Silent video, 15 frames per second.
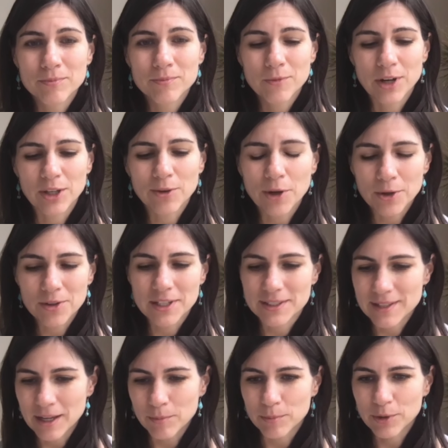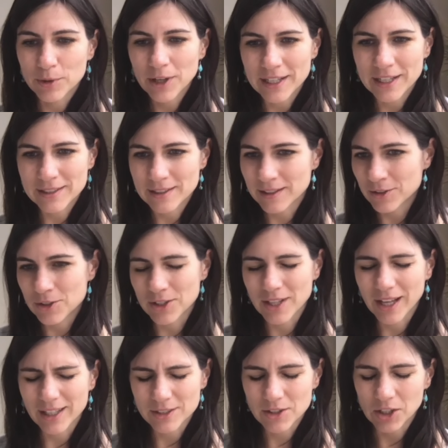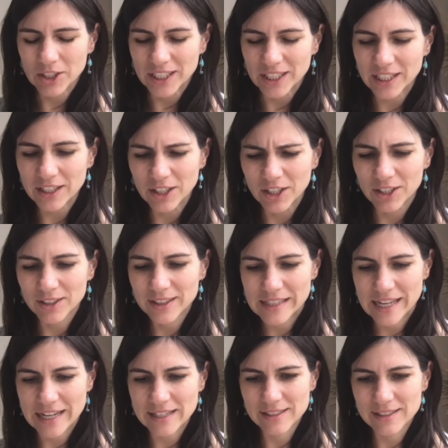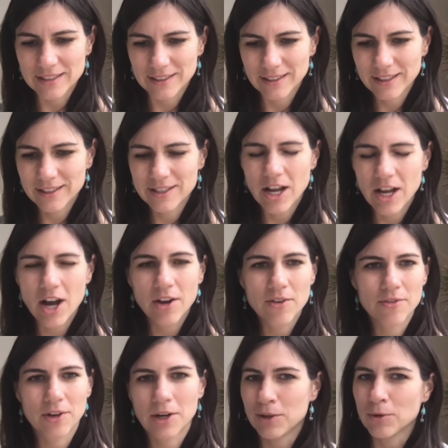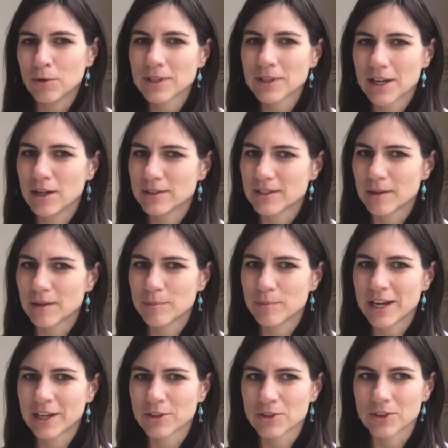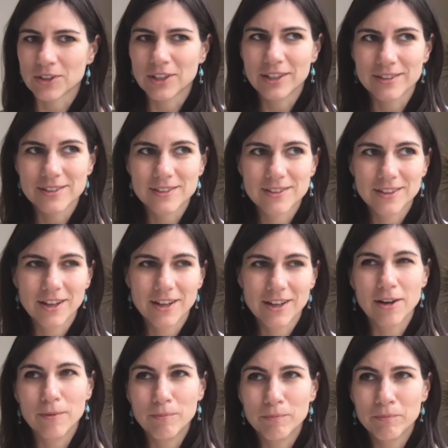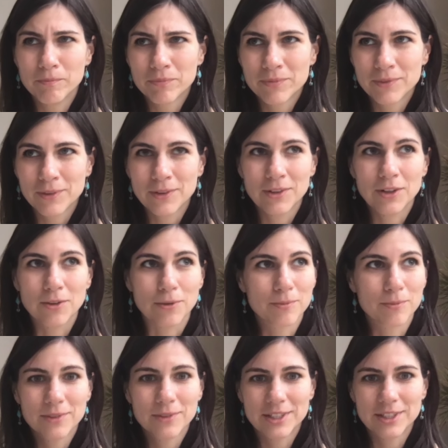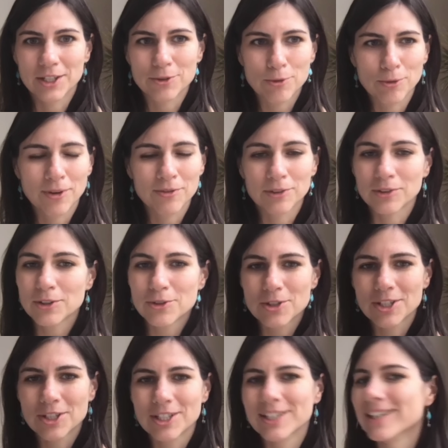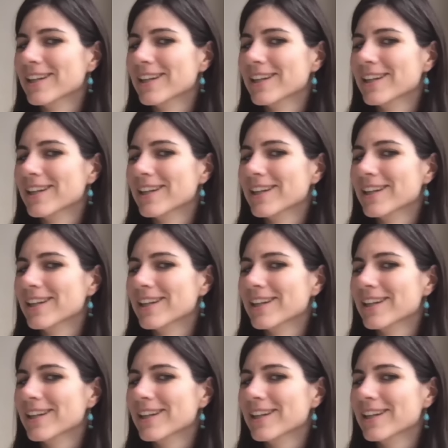where you go to the same place and it should last all year, that is not a very old concept, actually. It's, Industrial Revolution.